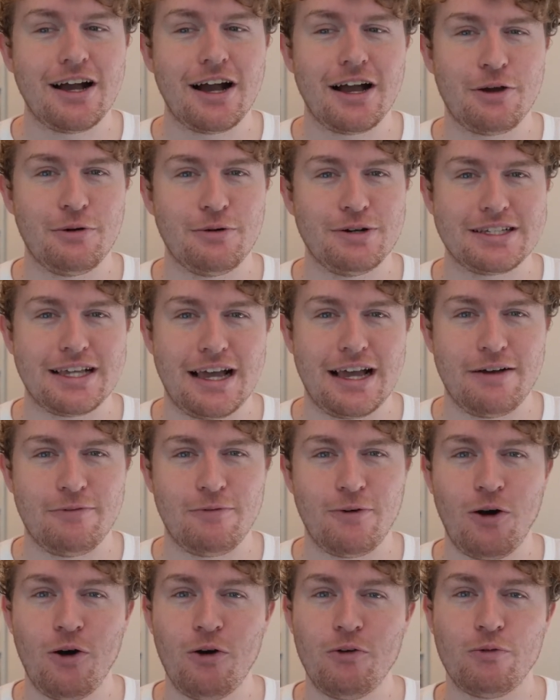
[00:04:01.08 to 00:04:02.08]
I always
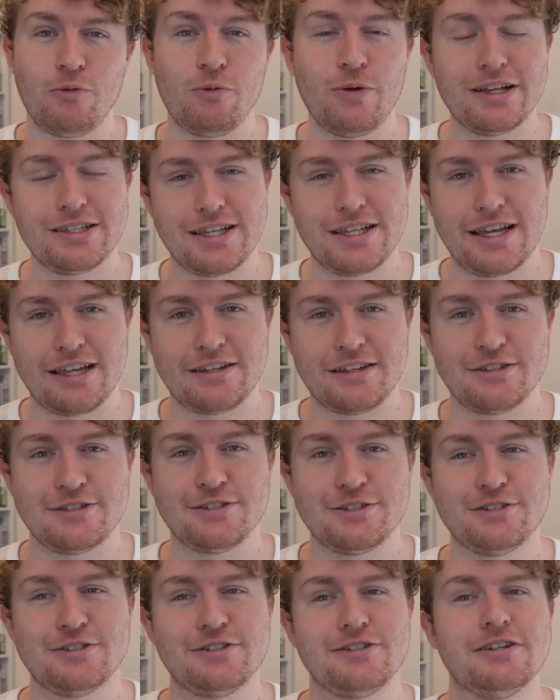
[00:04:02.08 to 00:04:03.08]
have of Wes
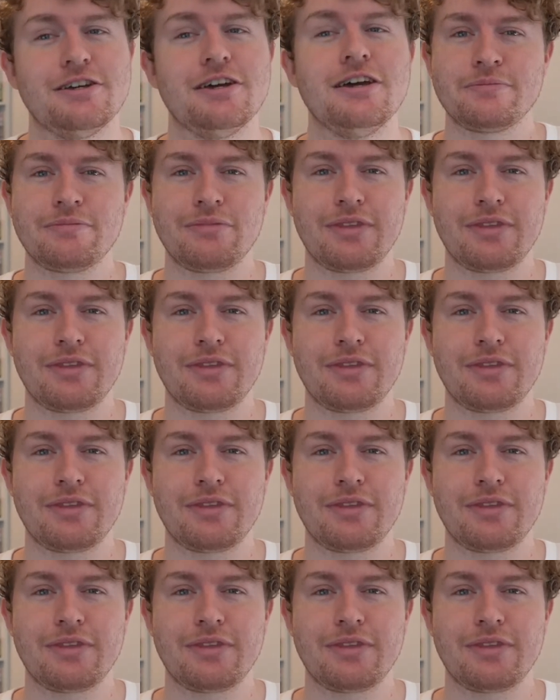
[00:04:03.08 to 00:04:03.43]
Anderson.